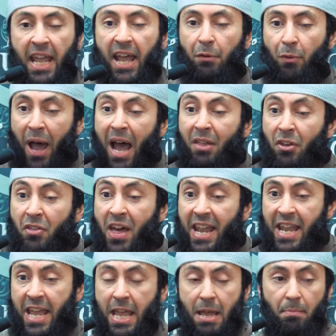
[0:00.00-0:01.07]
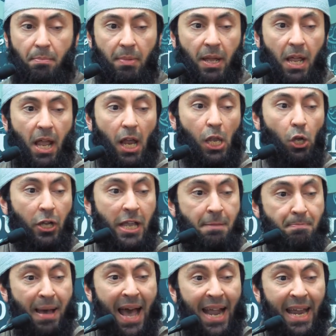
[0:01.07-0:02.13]
Rather than him
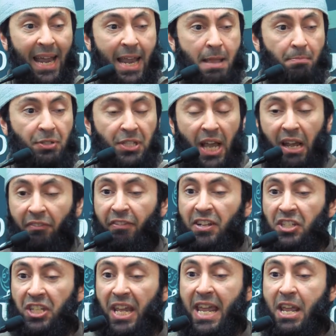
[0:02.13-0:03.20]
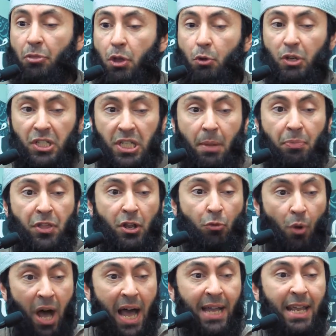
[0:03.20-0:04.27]
looking back at himself and saying there was something
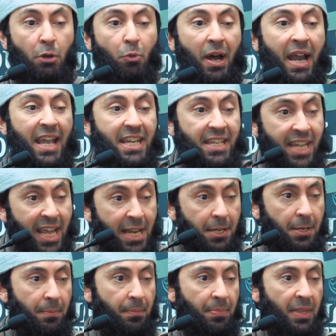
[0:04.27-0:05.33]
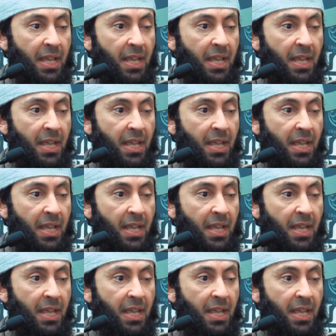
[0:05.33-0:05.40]
wrong in what I did